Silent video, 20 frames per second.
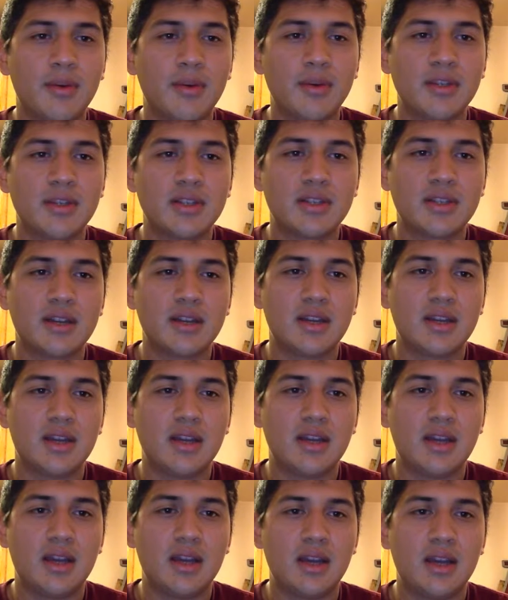which is going
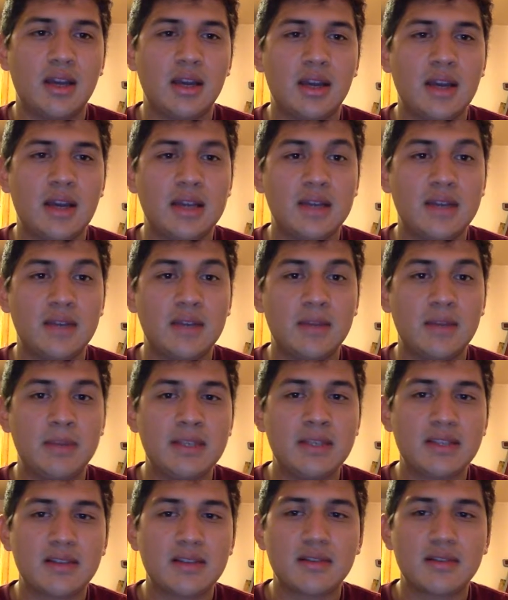to activate B
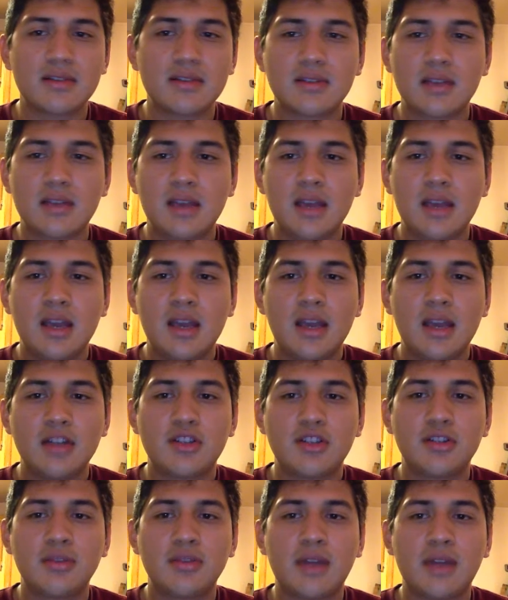cells,
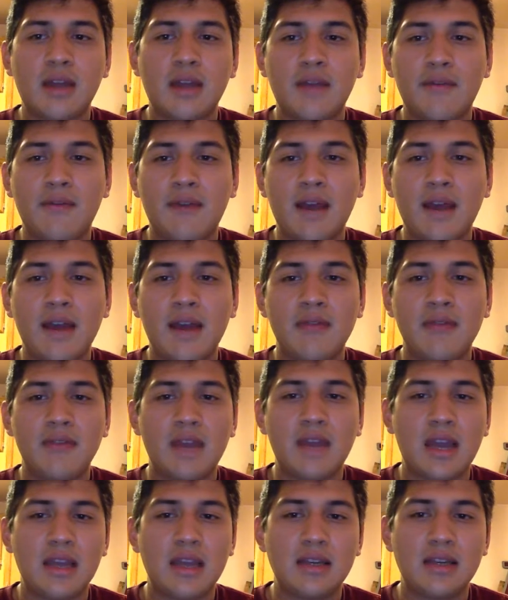interleukin 5,
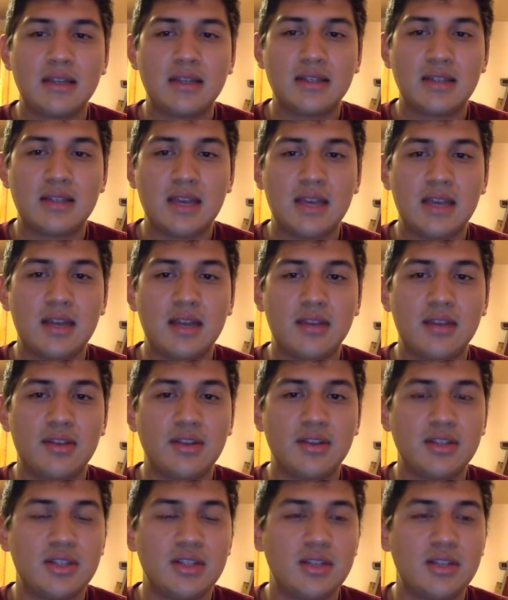9, 10, and
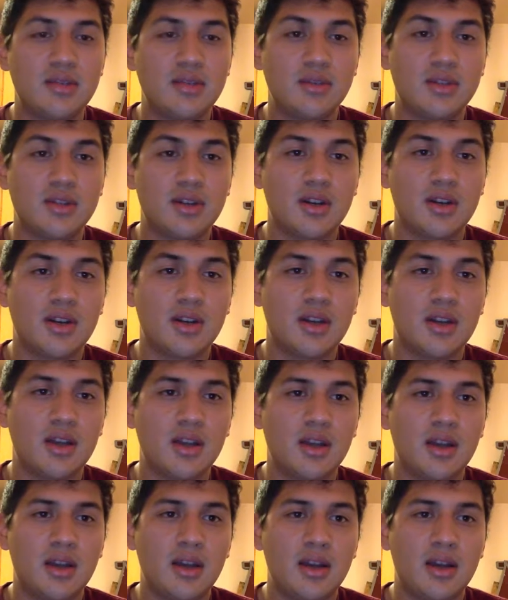13, which are going
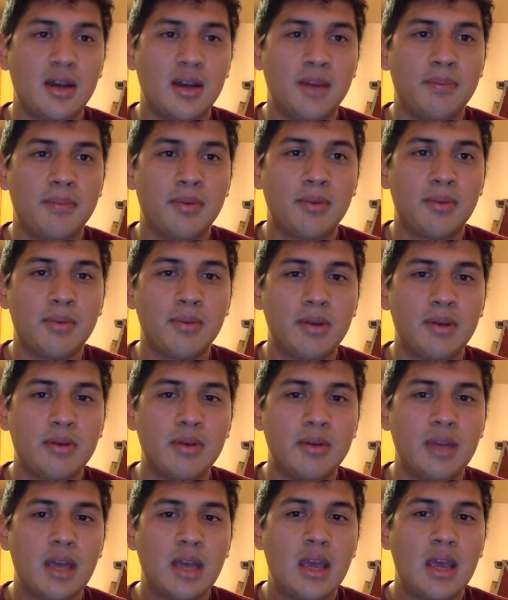to
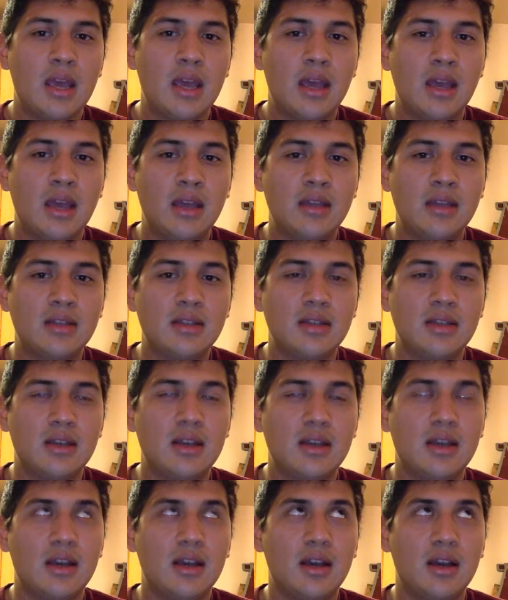promote an
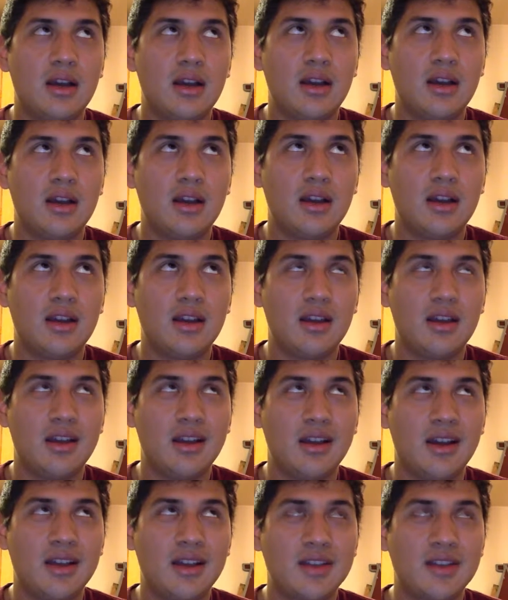
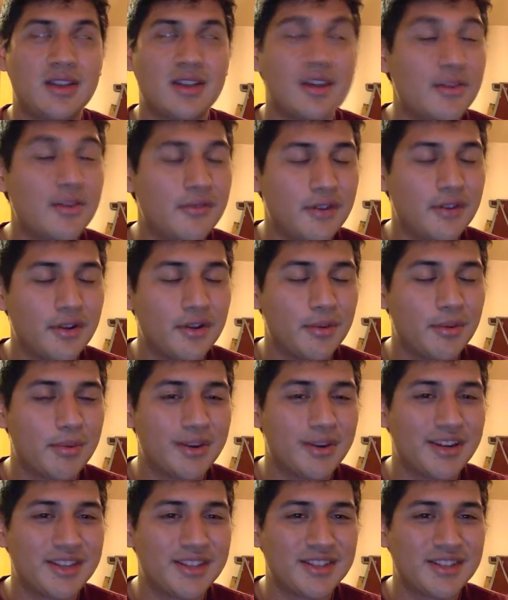eosinophil
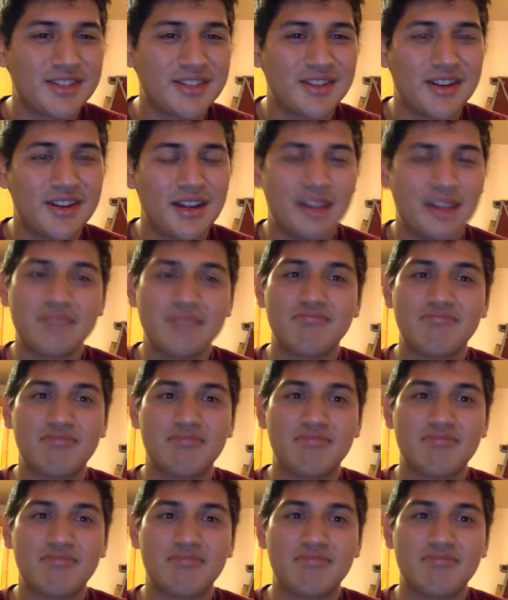production, sorry,